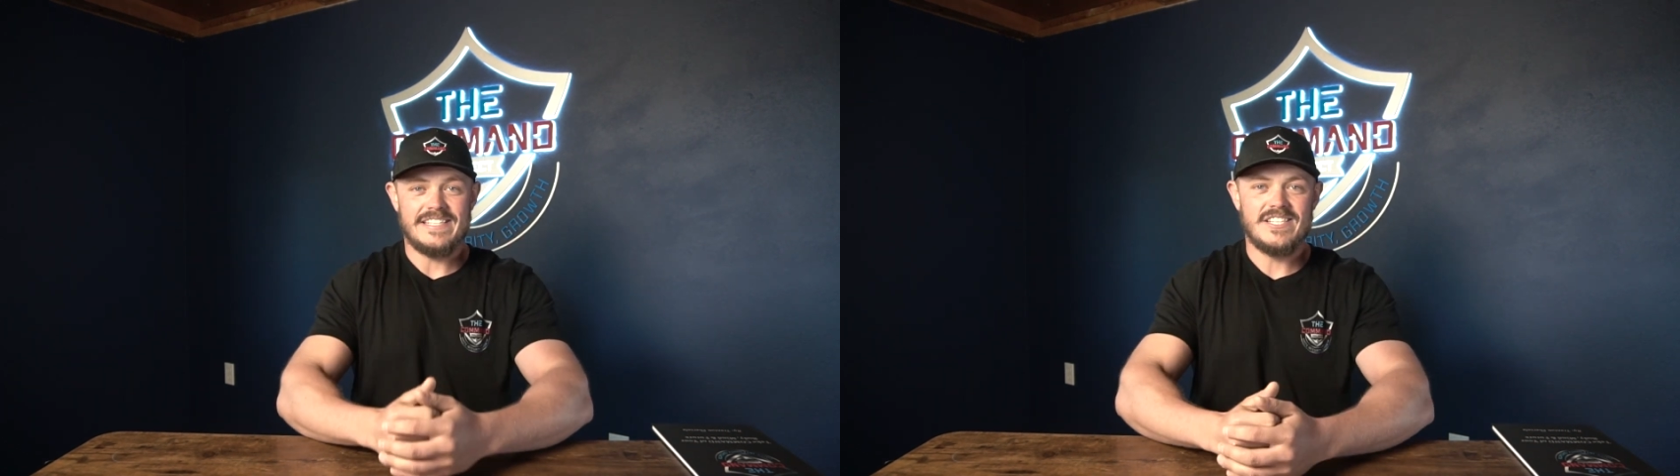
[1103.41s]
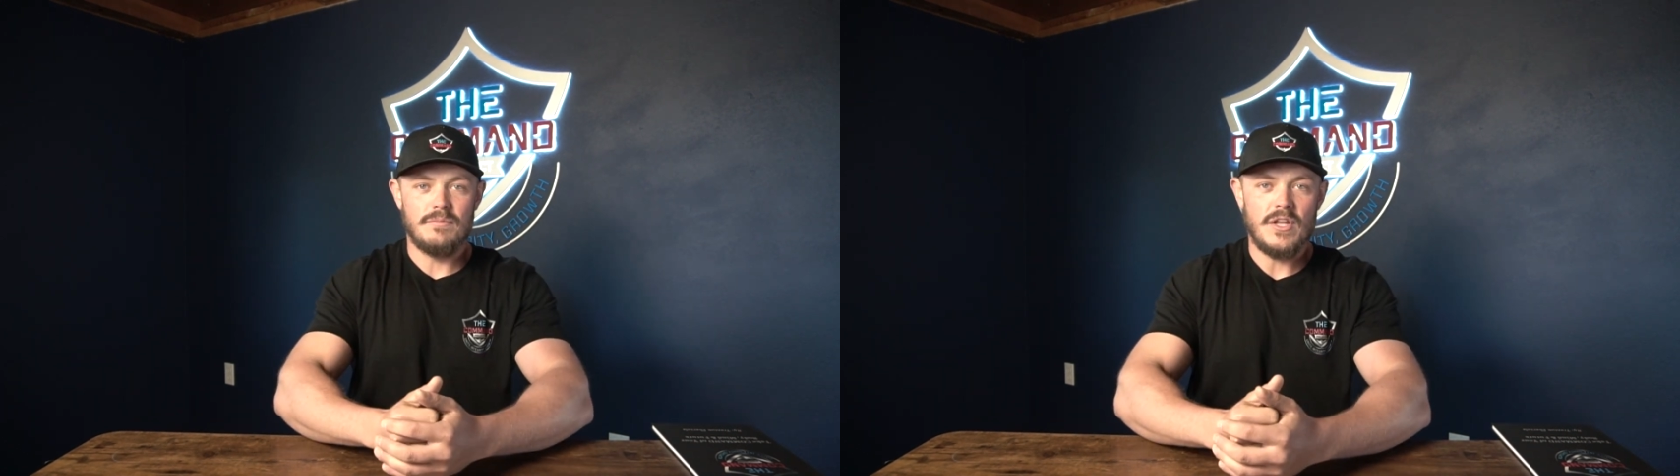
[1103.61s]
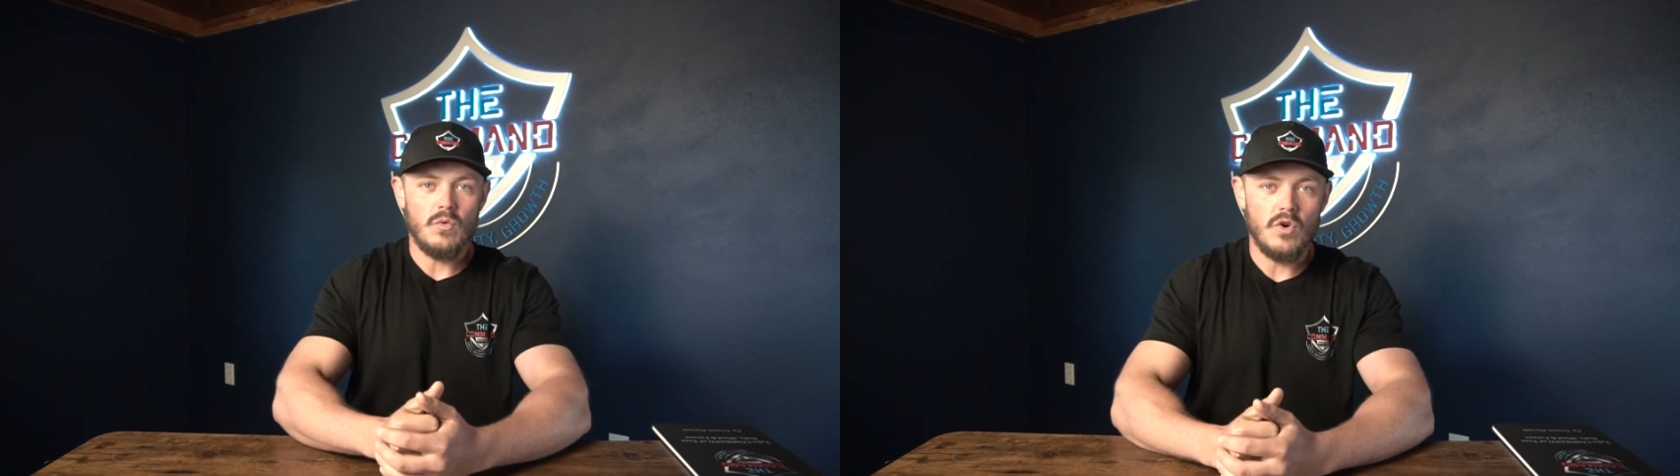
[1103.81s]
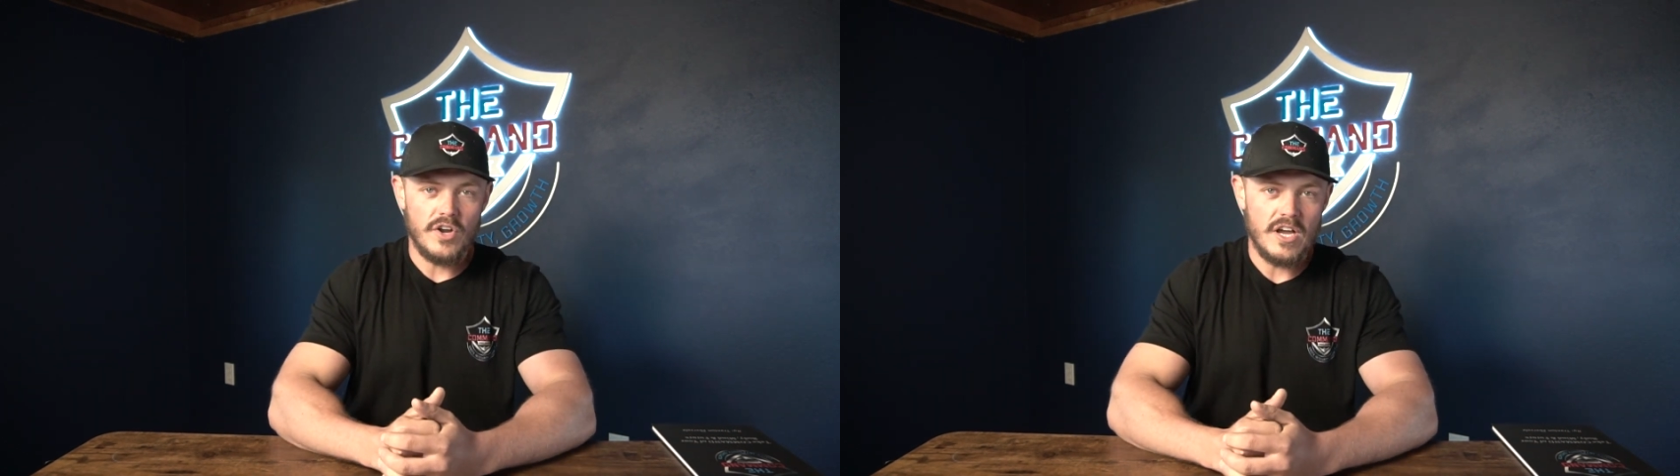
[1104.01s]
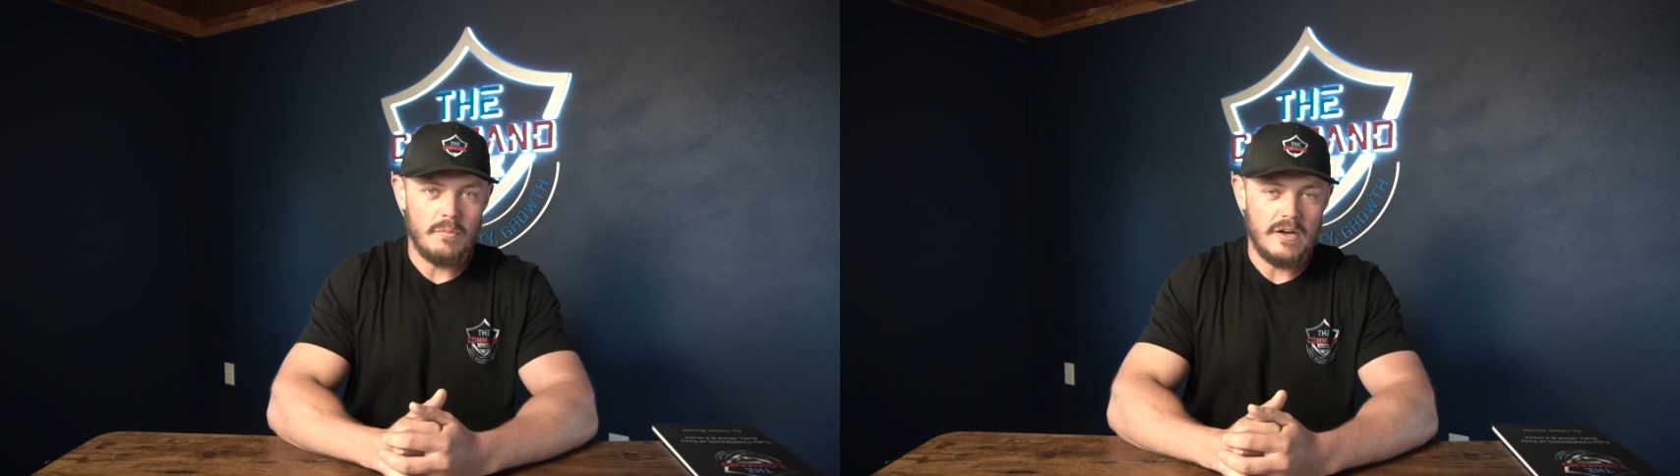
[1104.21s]
something will
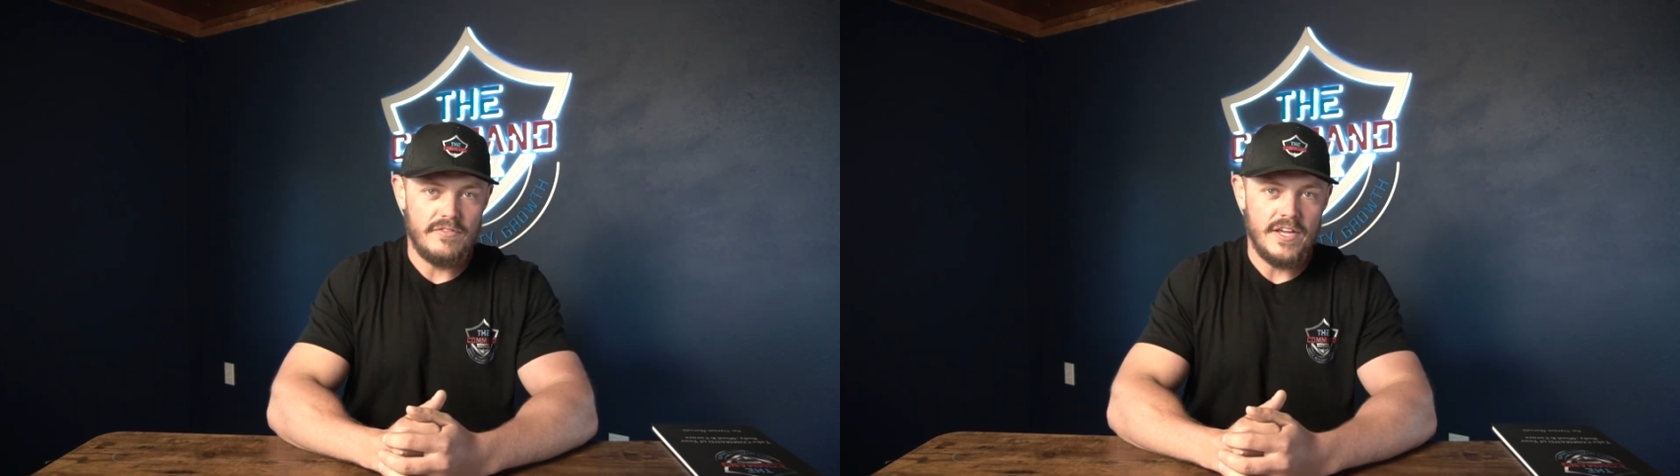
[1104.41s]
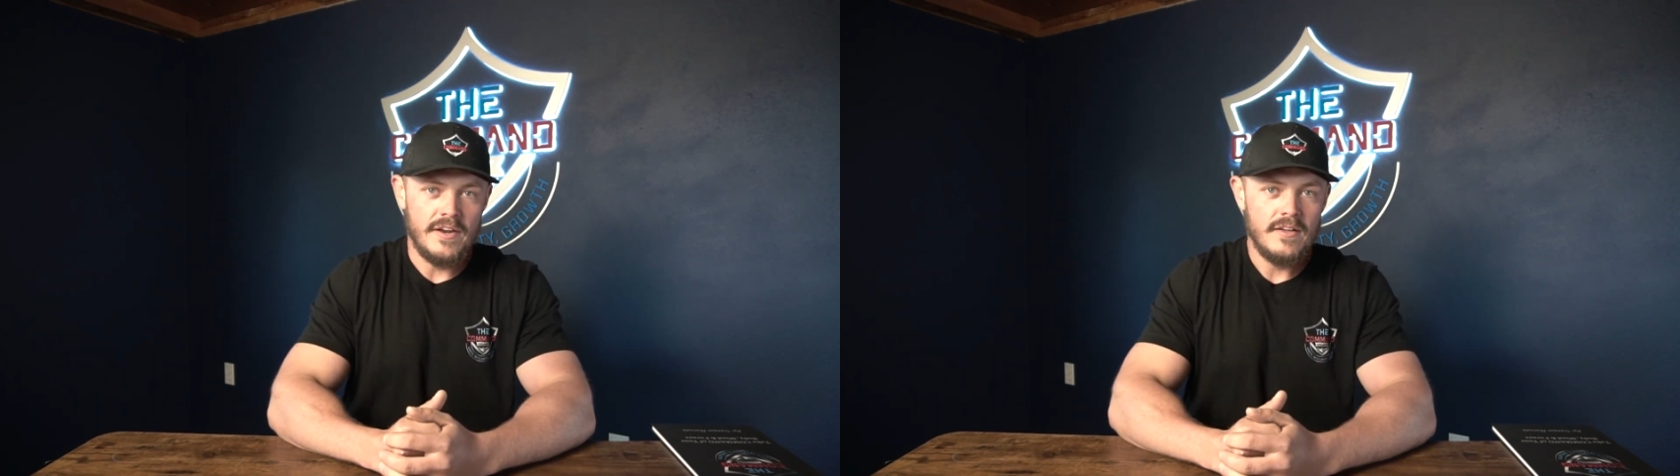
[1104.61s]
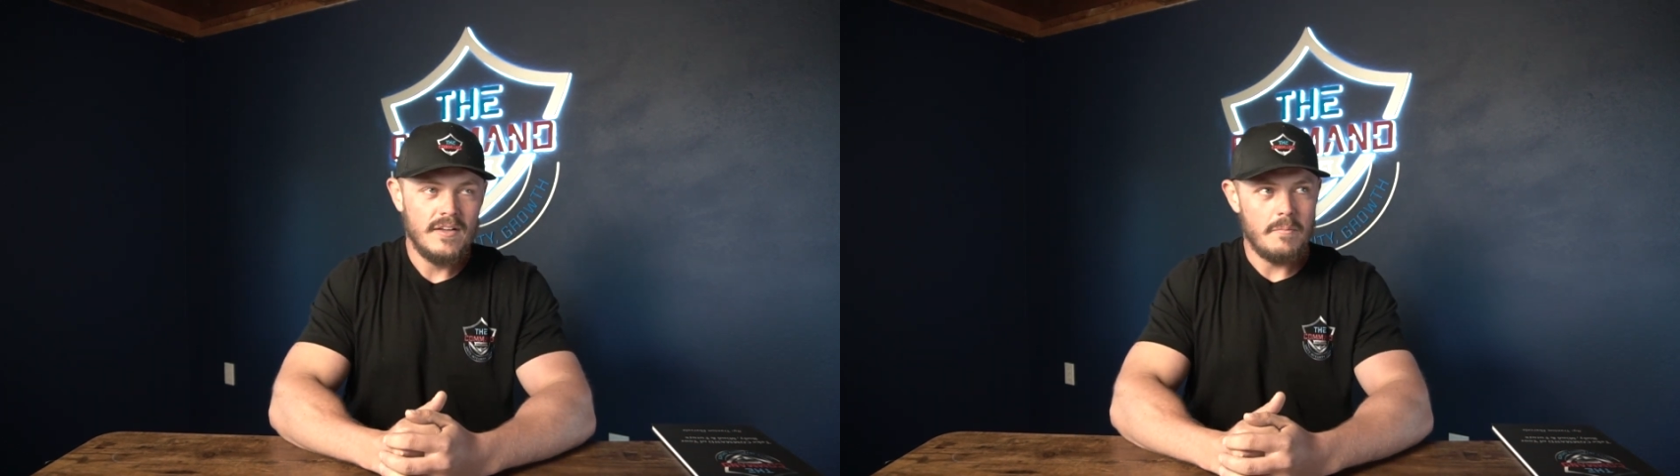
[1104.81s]
come of it.